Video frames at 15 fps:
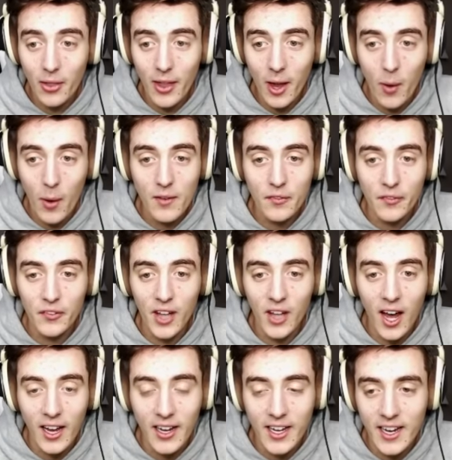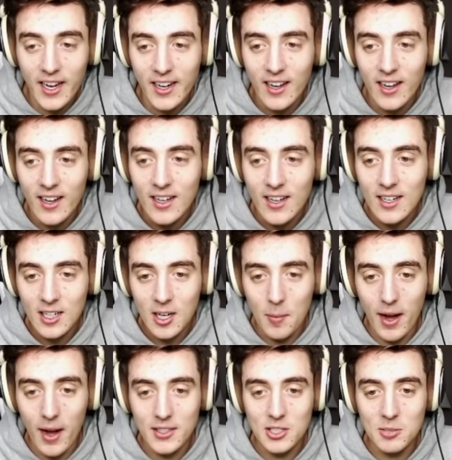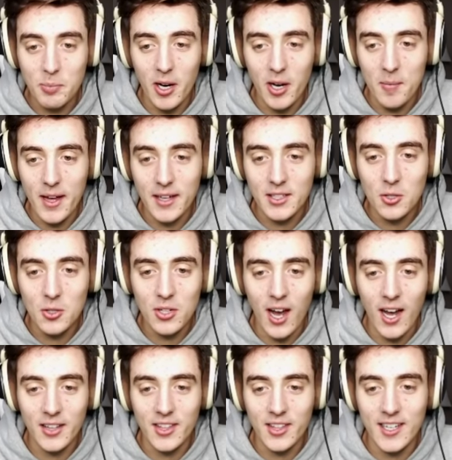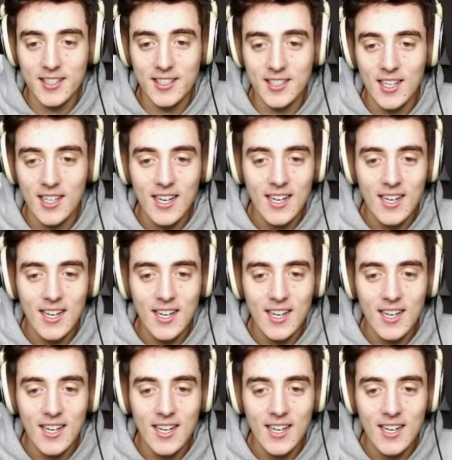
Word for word: They went flying. Come on, spearmen, you got this.